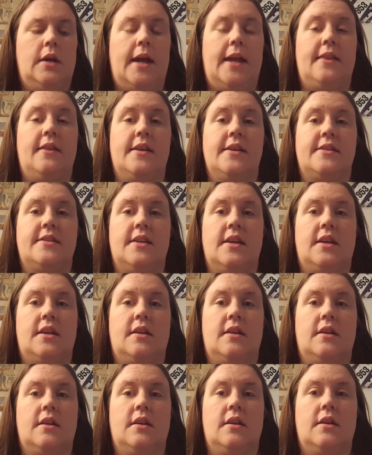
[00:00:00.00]

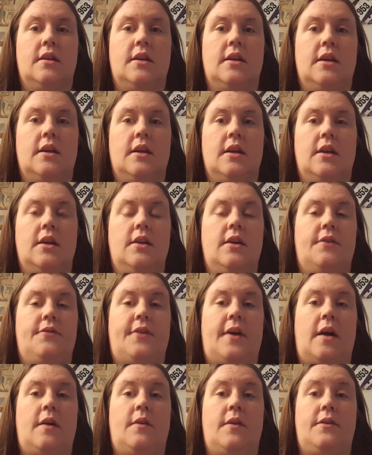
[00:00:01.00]
Listen
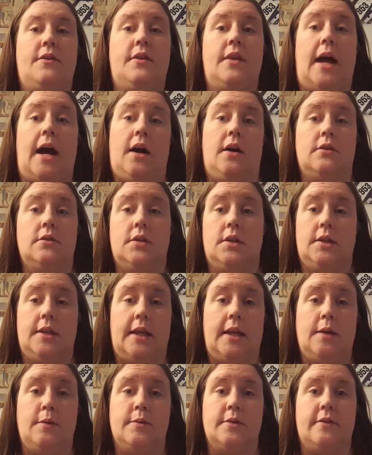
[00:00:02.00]
found out that
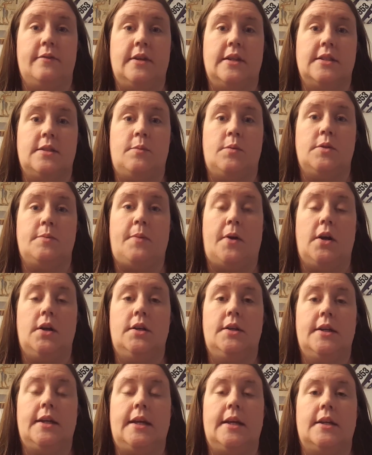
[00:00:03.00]
he was living in someone's
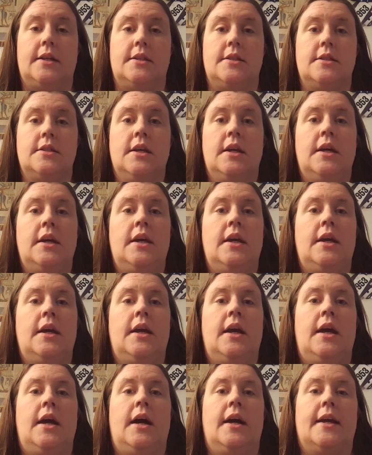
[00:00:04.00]
barn and
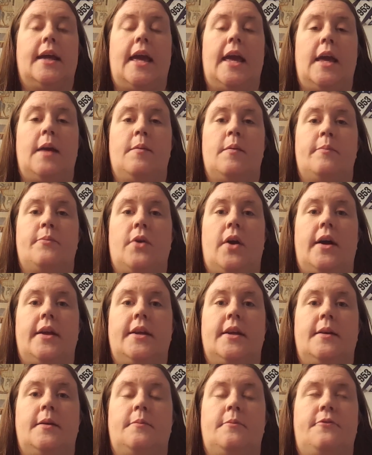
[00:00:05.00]
came and brought
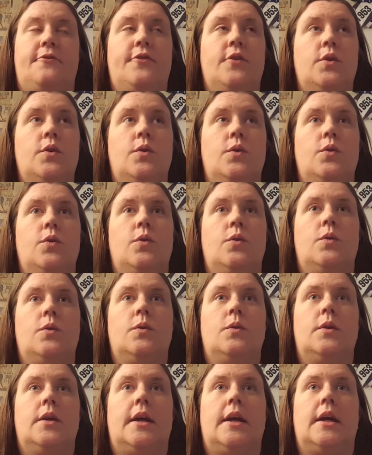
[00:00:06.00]
him
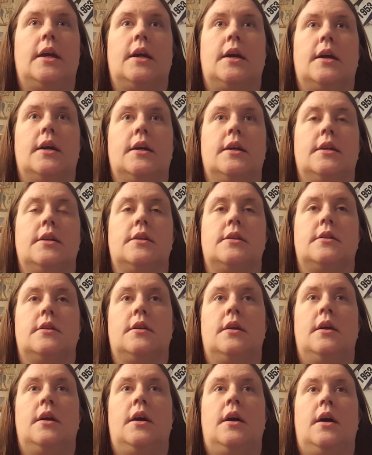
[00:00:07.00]
food and
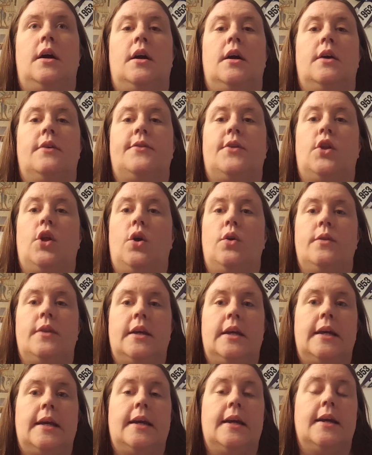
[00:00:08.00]

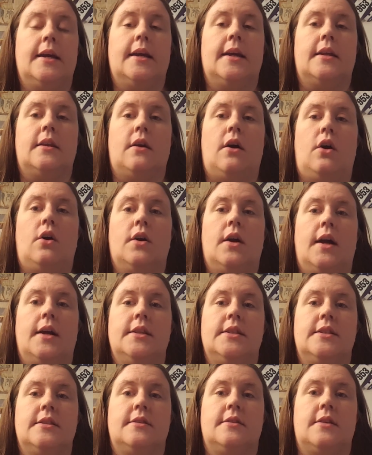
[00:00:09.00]
clothing and all
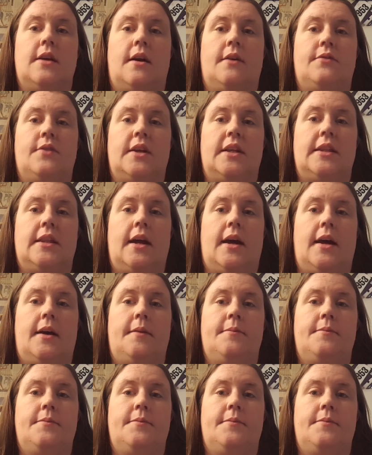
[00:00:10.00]
kinds of stuff like that